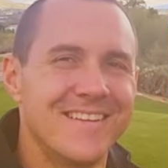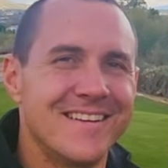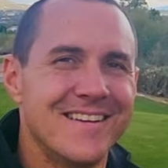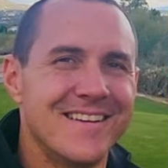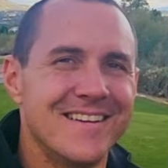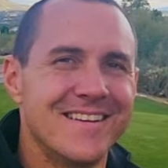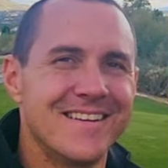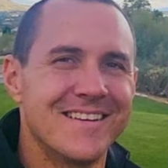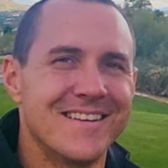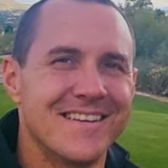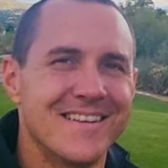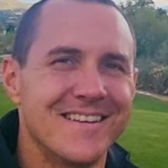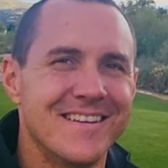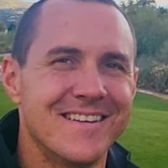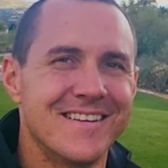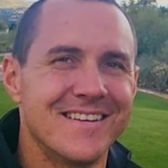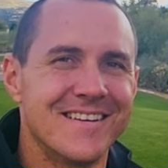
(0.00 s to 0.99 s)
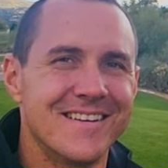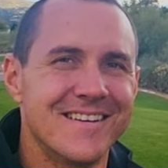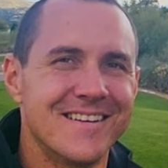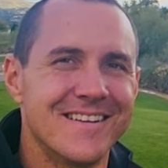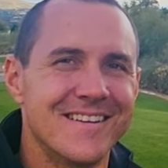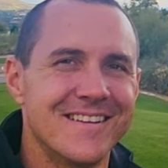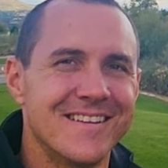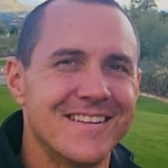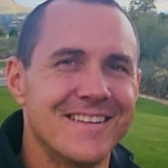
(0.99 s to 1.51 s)

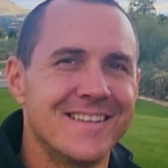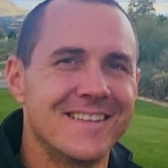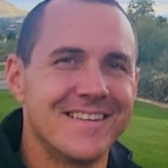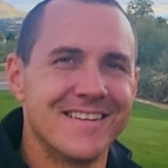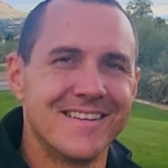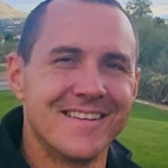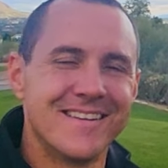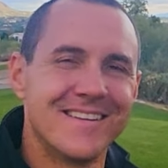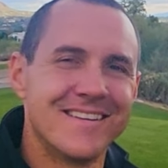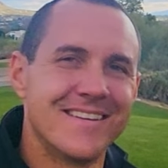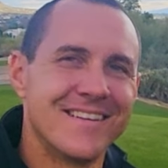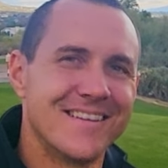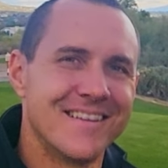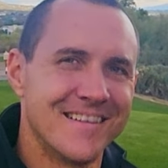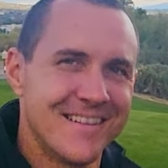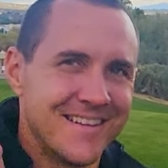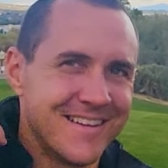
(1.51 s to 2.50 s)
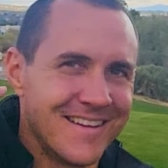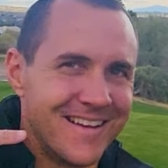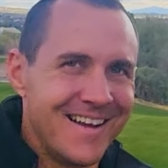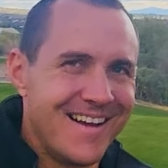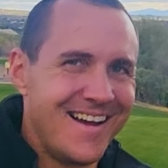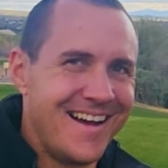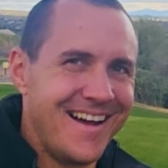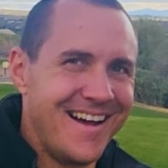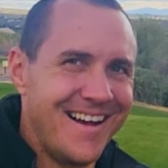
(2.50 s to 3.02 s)

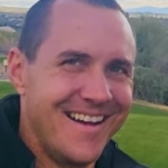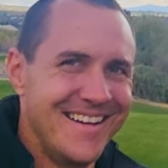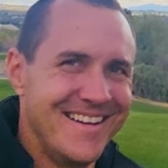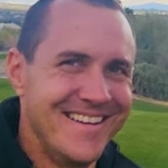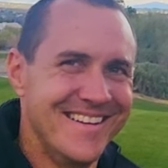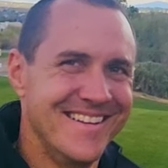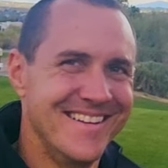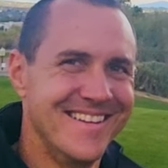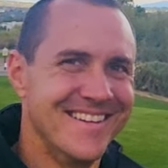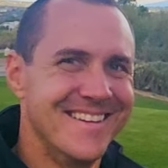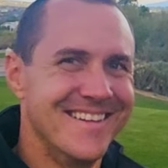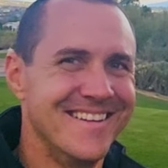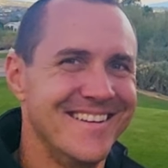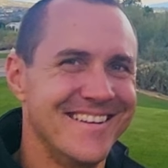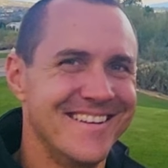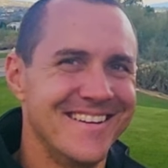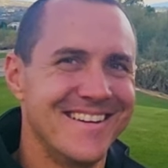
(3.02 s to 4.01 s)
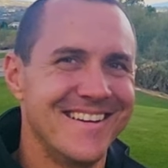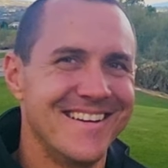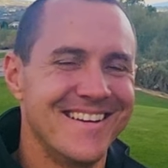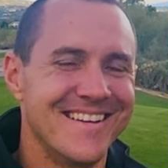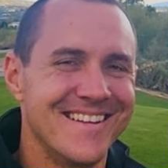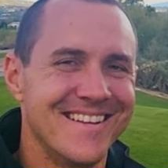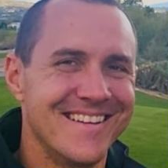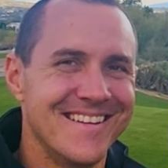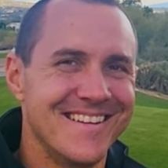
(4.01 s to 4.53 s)

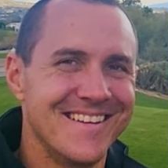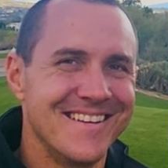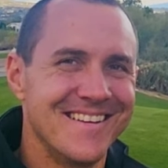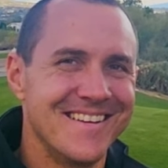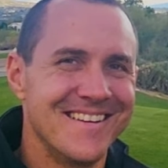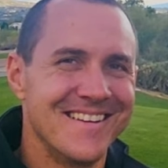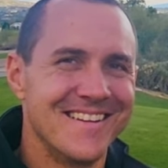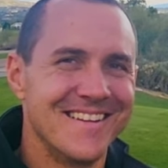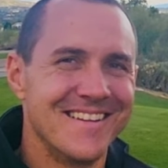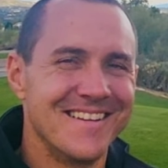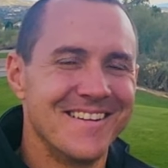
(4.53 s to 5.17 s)
[no speech]